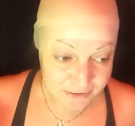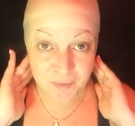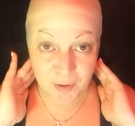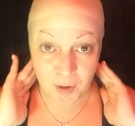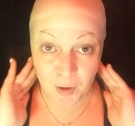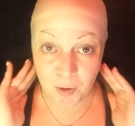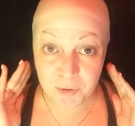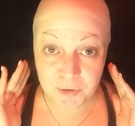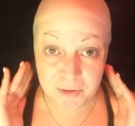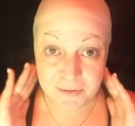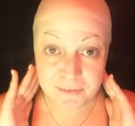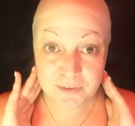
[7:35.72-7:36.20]

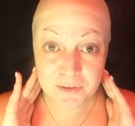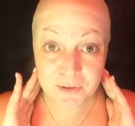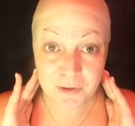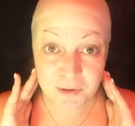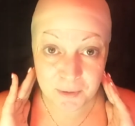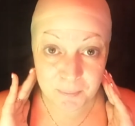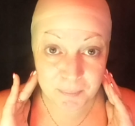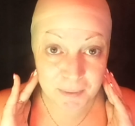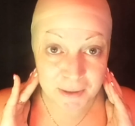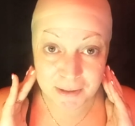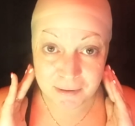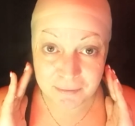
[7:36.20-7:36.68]
All it's
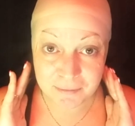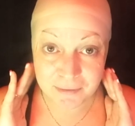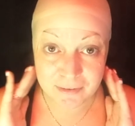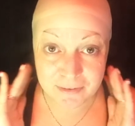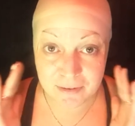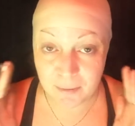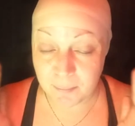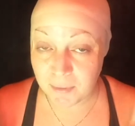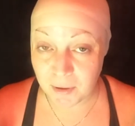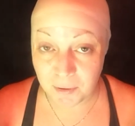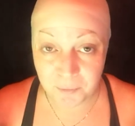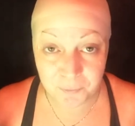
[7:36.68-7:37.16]
gonna be,
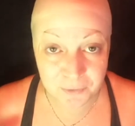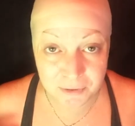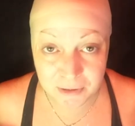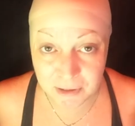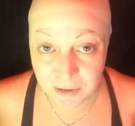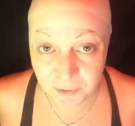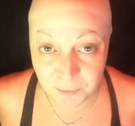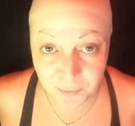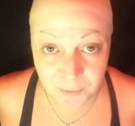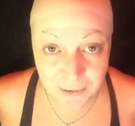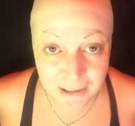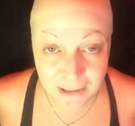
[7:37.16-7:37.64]
because I'm not really
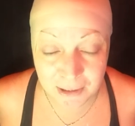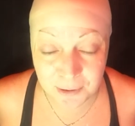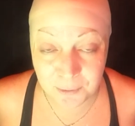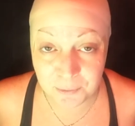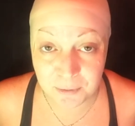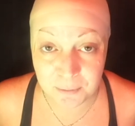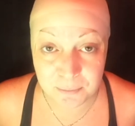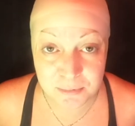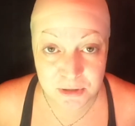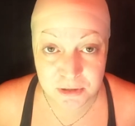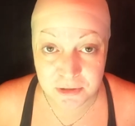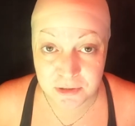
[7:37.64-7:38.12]
going
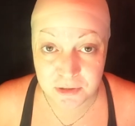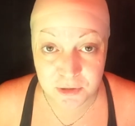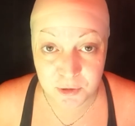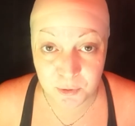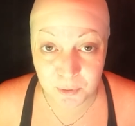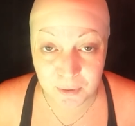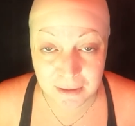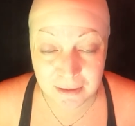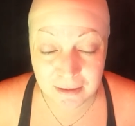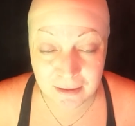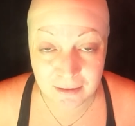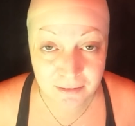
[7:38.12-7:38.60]
out, I'm just
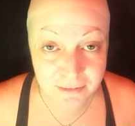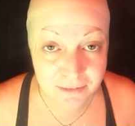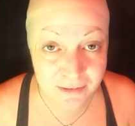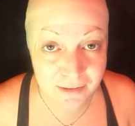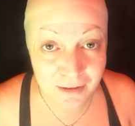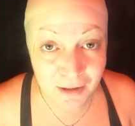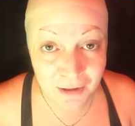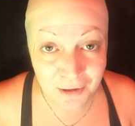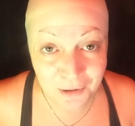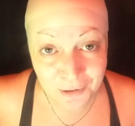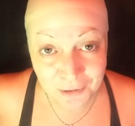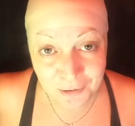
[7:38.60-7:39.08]
doing this
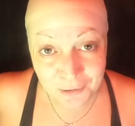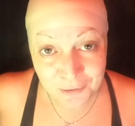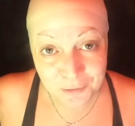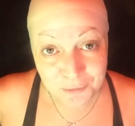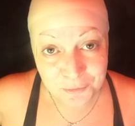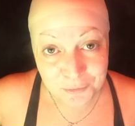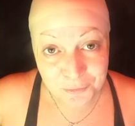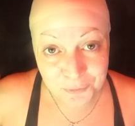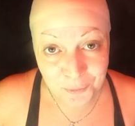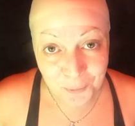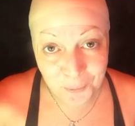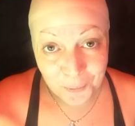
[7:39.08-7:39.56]

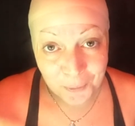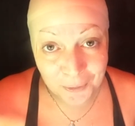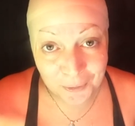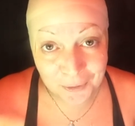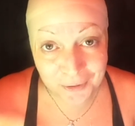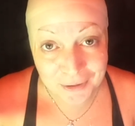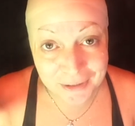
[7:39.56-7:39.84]
for